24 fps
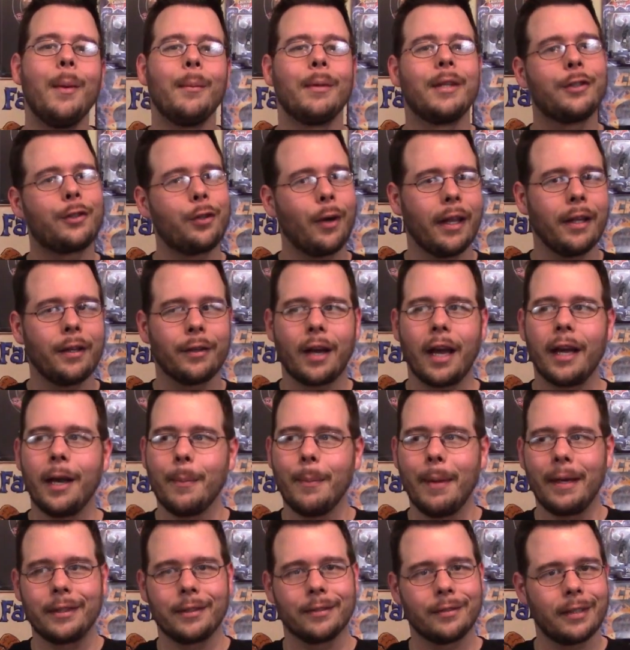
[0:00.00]
But the trailer kind
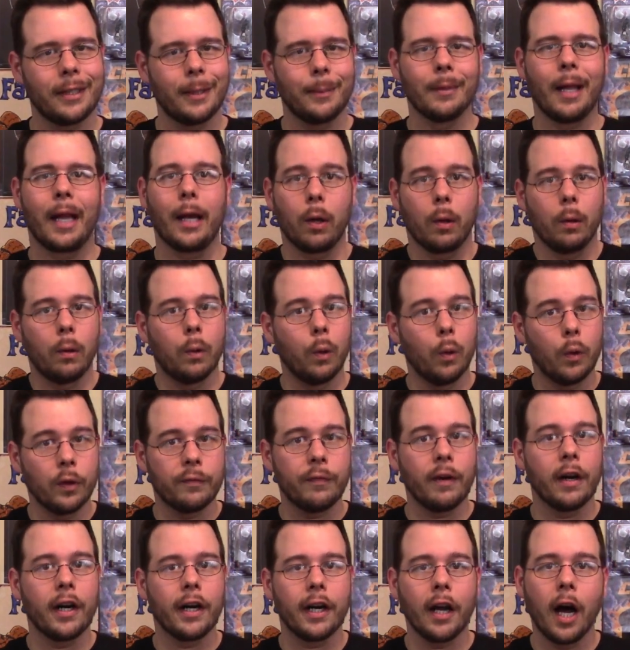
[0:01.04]
of makes it seem like oh, it's
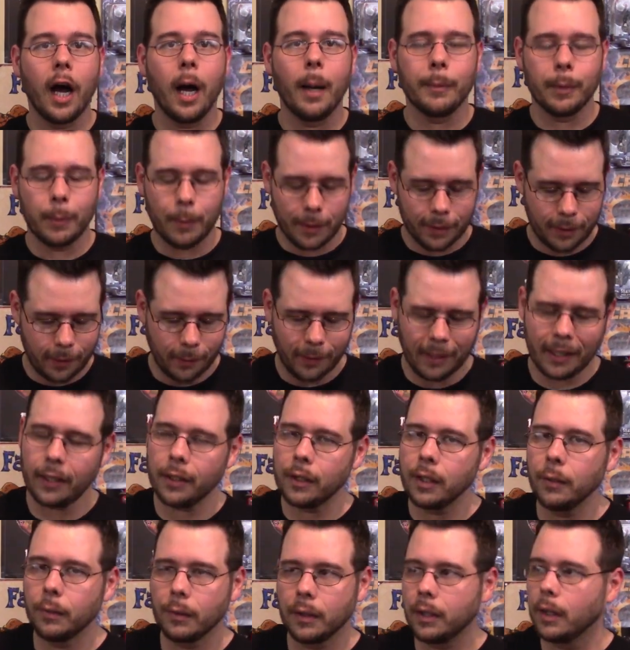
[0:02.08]
very ominous and like
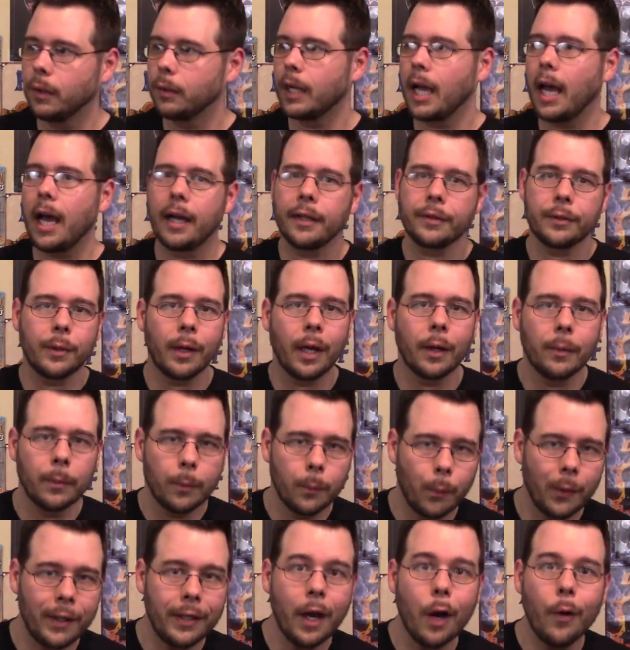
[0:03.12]
you you know guys, you know
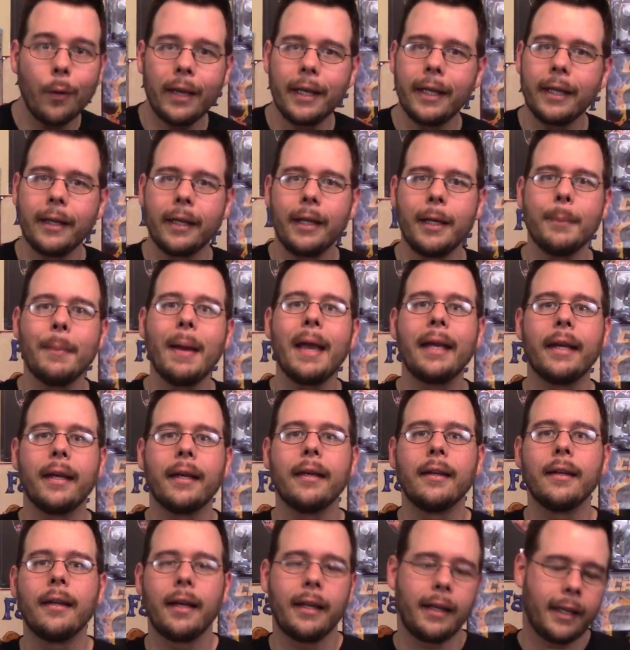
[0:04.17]
we know he he made
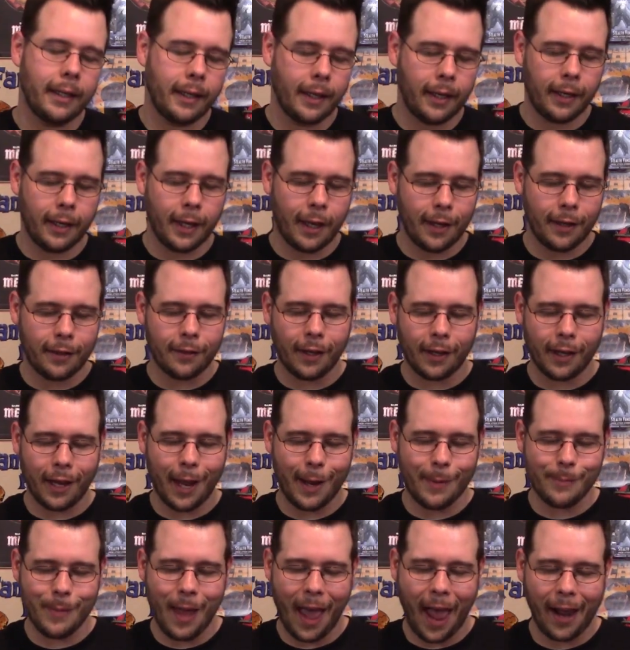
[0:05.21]
it and he and they, and they
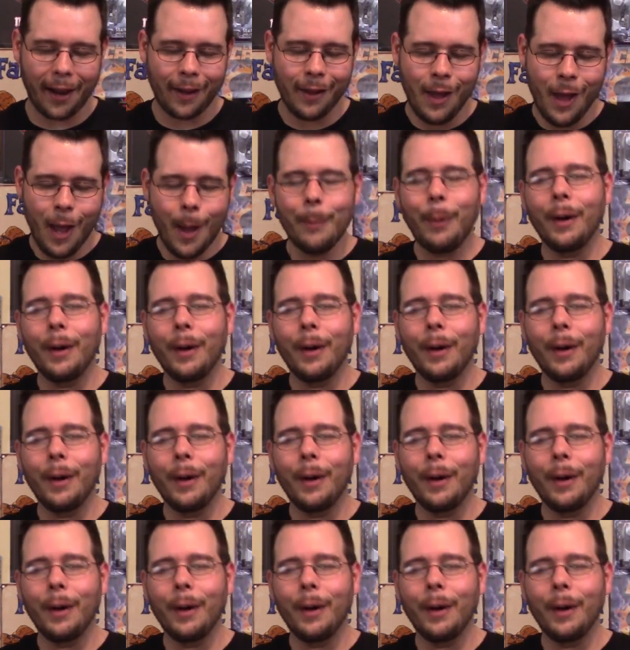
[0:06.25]
came back.